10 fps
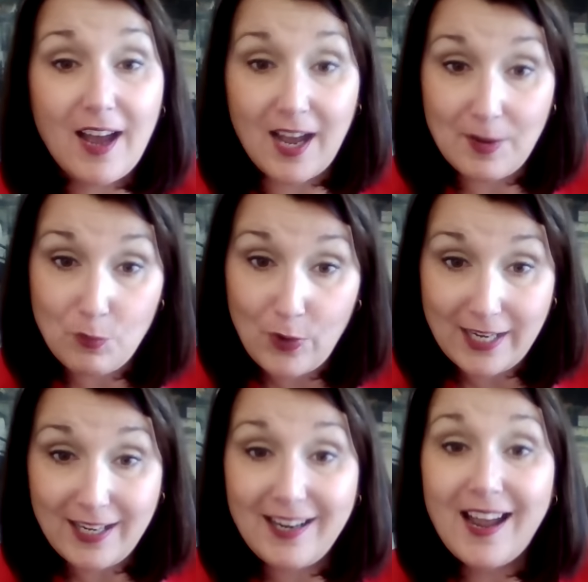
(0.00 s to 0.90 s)
I'm
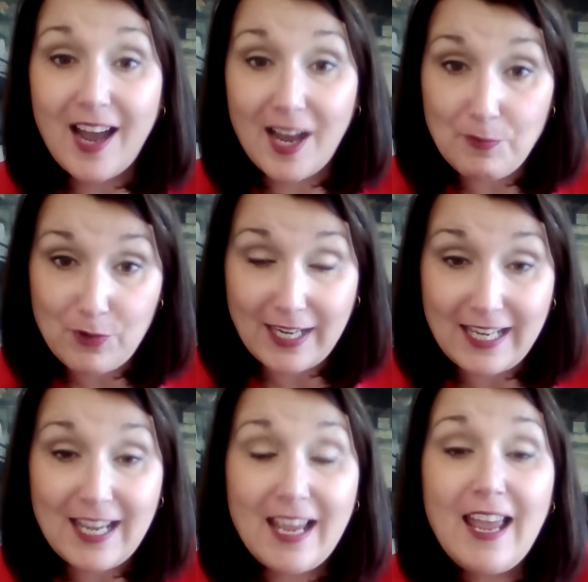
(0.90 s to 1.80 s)
waiting, I'm
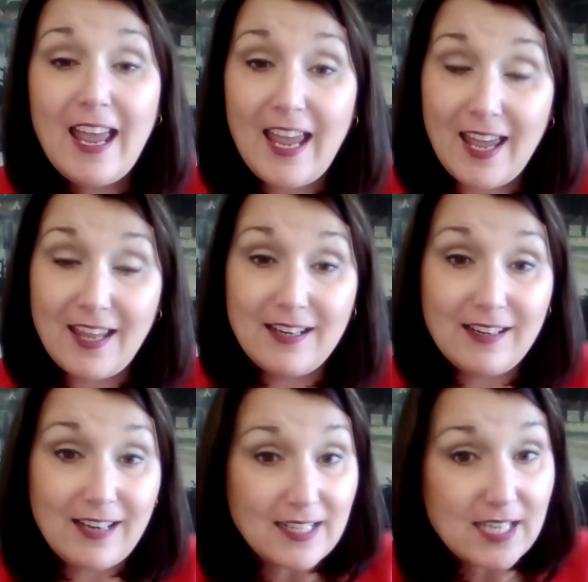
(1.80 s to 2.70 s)
ready, and
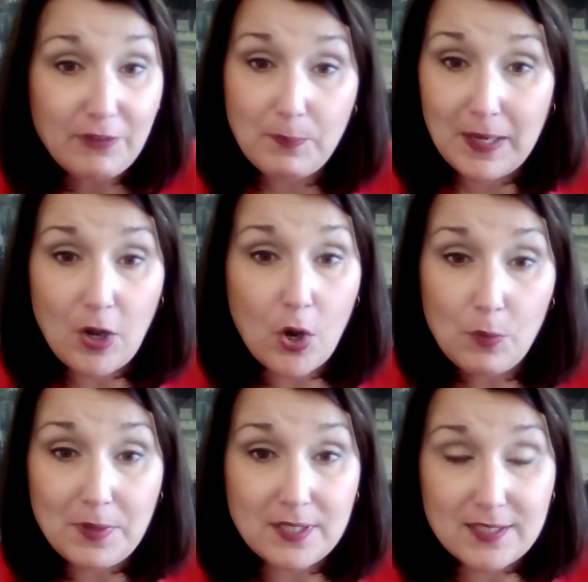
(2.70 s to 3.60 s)
let's have a big
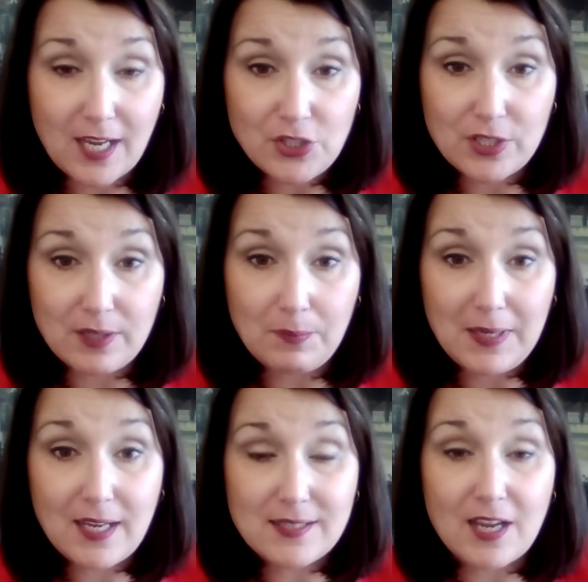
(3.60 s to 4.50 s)
open discussion
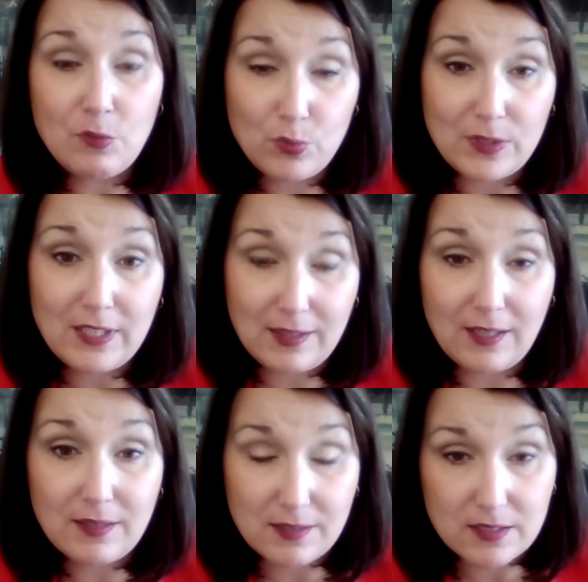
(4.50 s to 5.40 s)
because I really
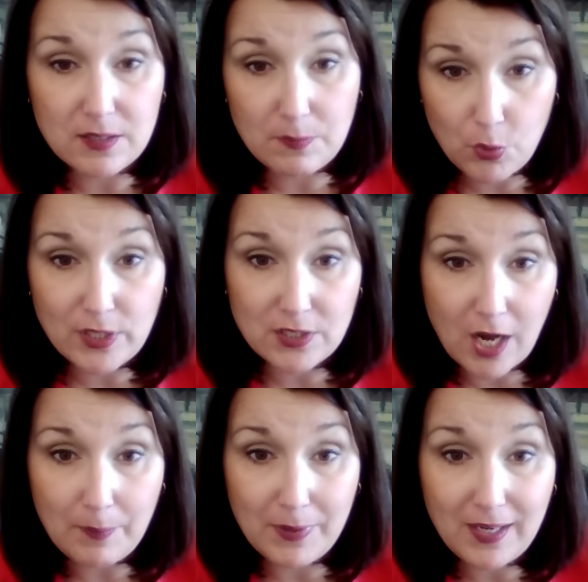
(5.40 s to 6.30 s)
think this is an important
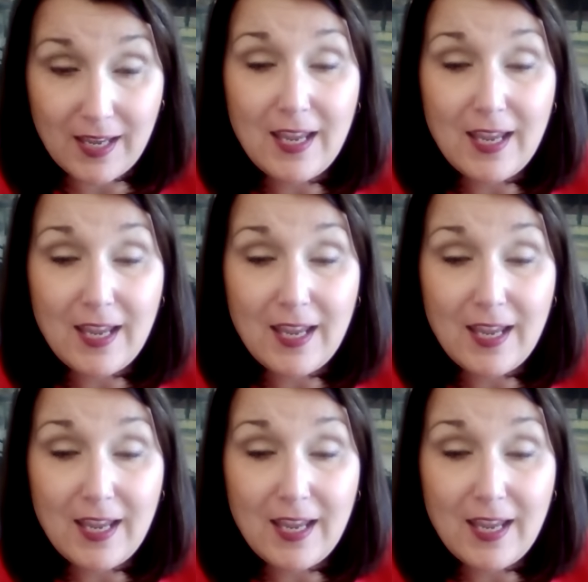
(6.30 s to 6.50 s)
topic